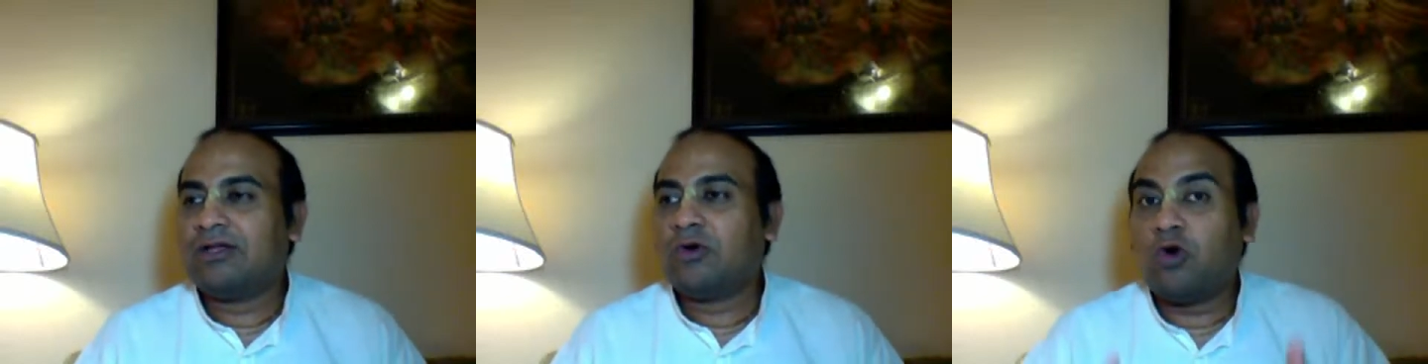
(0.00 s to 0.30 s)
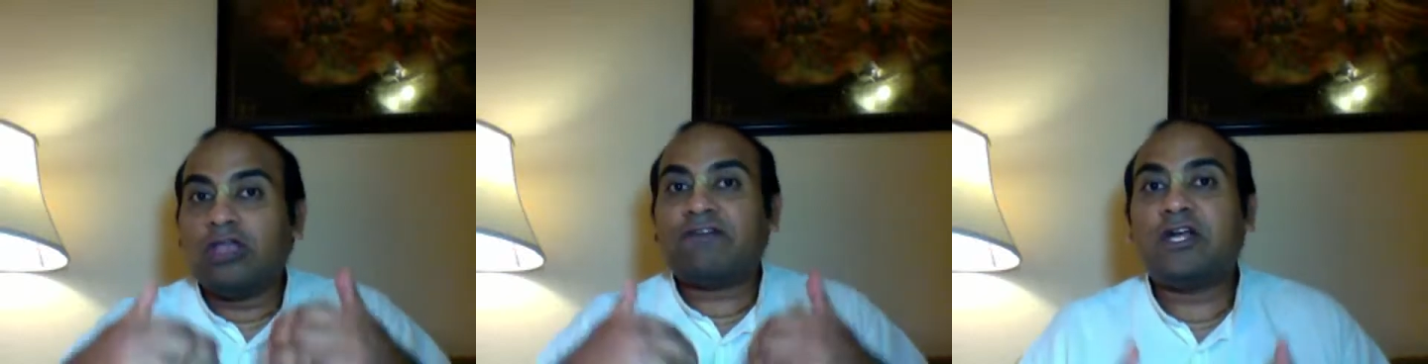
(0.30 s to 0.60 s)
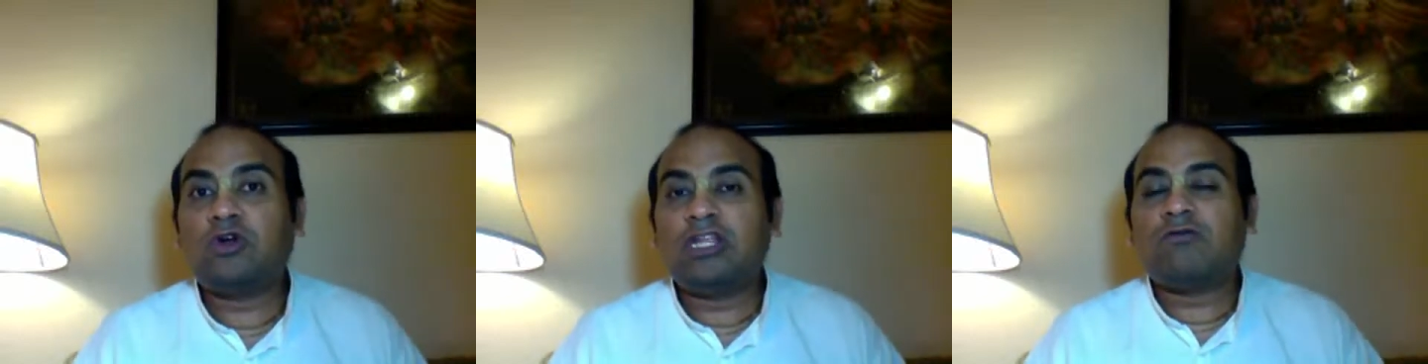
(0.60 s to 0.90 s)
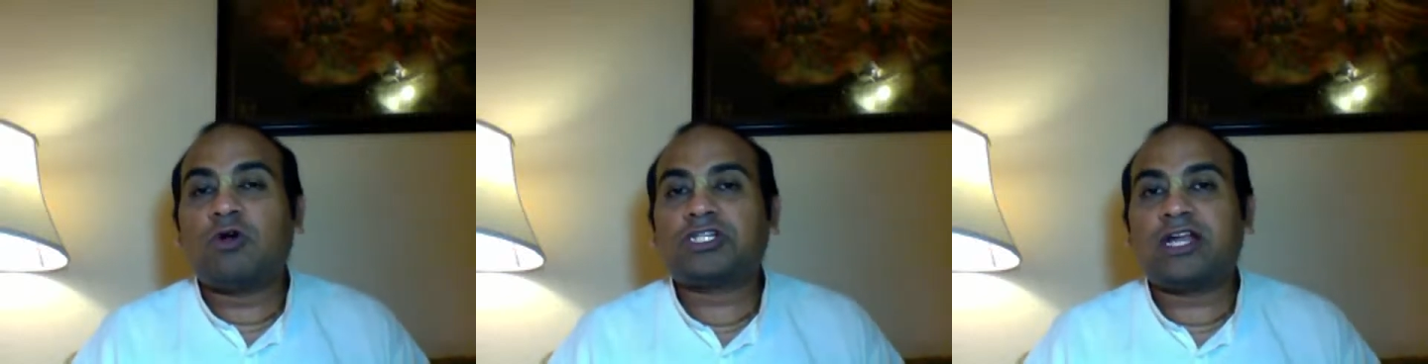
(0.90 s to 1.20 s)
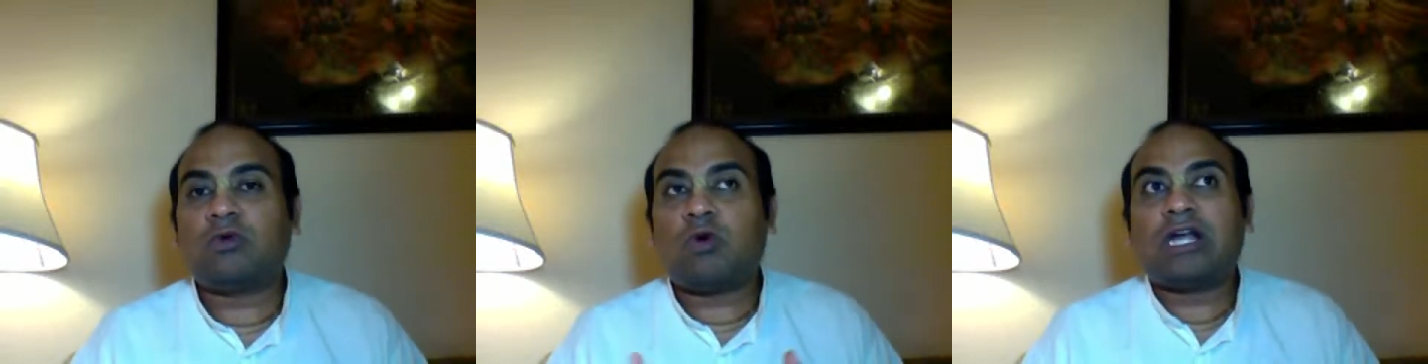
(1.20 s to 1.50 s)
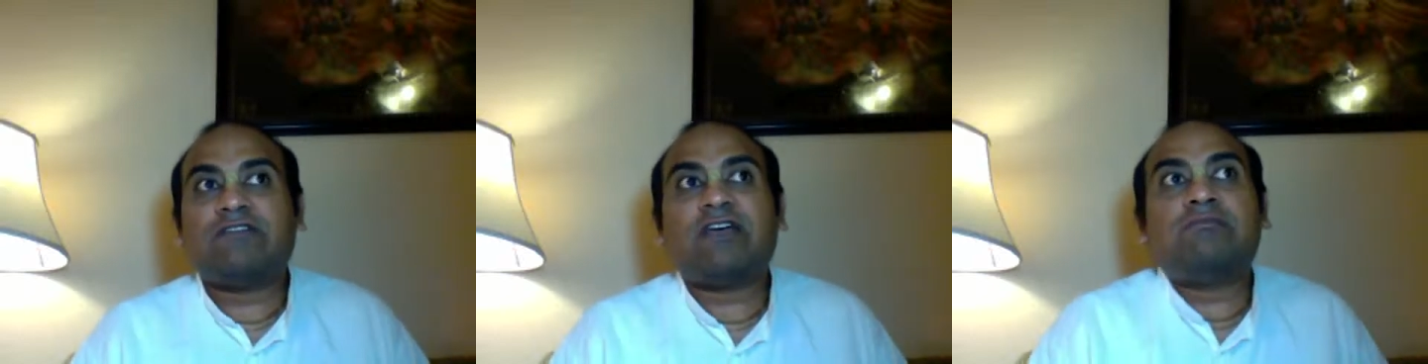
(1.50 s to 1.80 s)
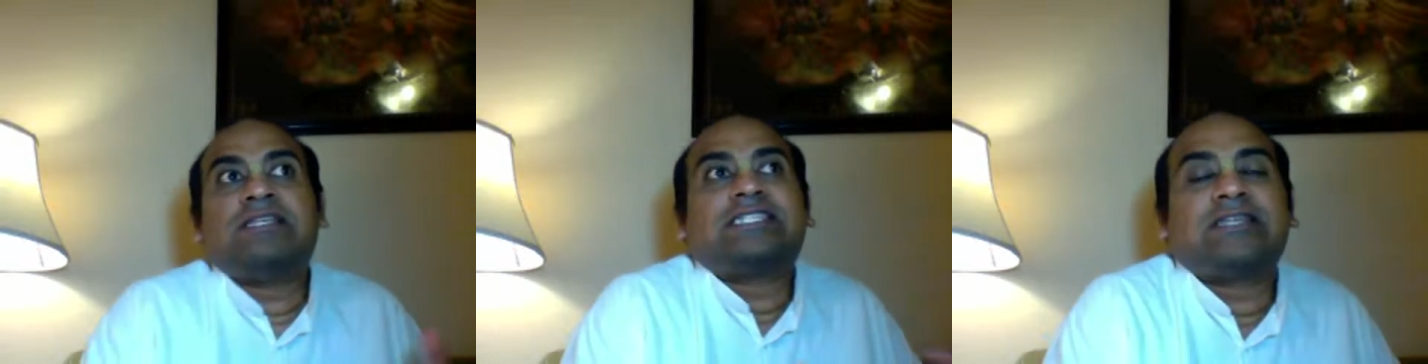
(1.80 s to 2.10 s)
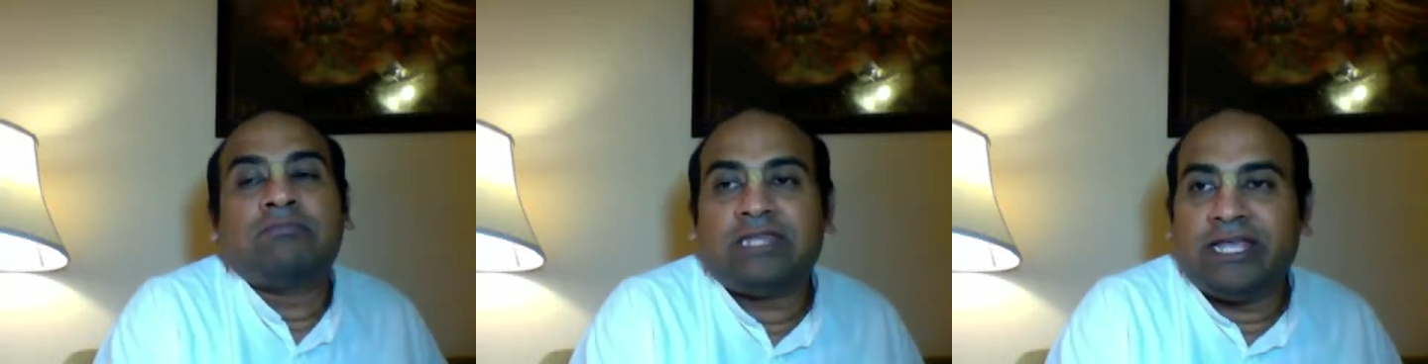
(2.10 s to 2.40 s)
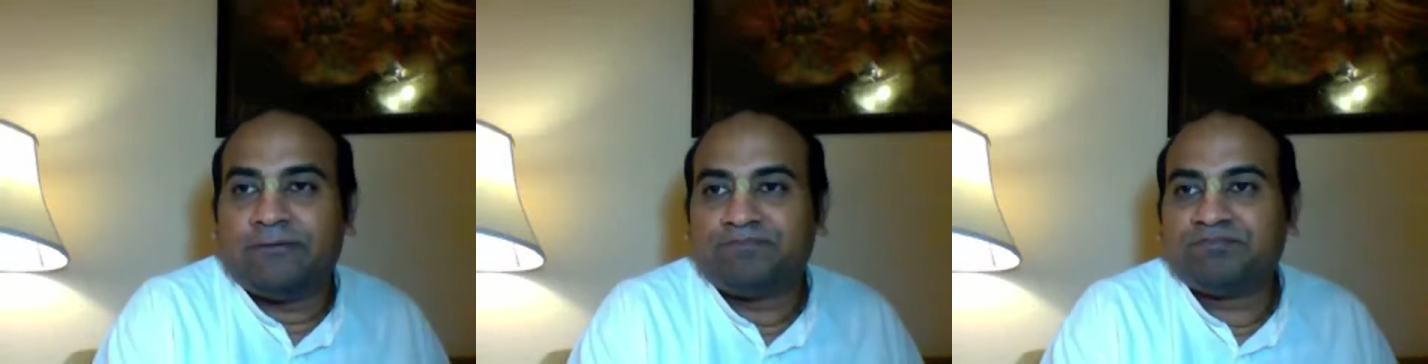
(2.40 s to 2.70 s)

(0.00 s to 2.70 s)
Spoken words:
Oh, if I do devotion, what if I miss something?